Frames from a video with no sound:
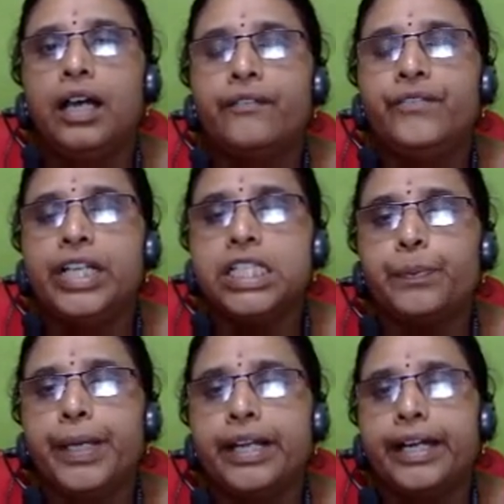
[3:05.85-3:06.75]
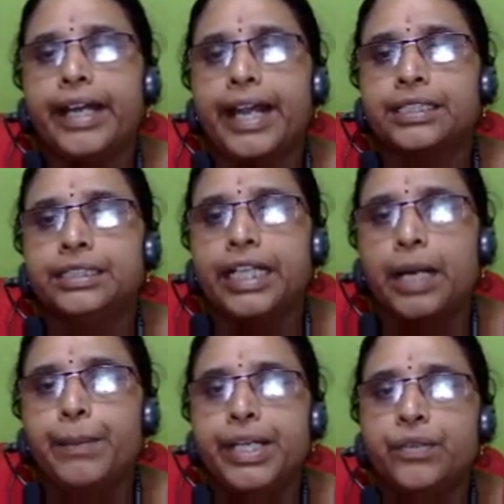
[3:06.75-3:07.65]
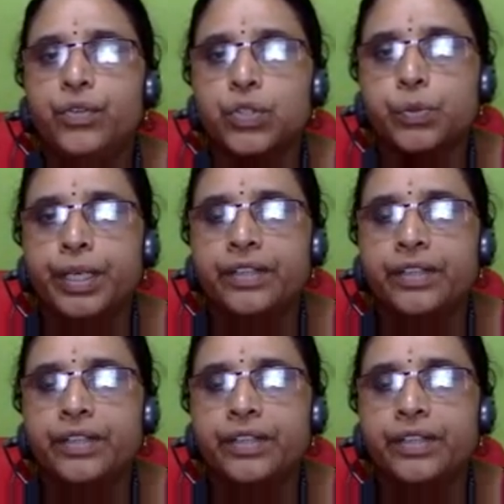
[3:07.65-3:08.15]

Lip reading: wind speed and direction can be influenced by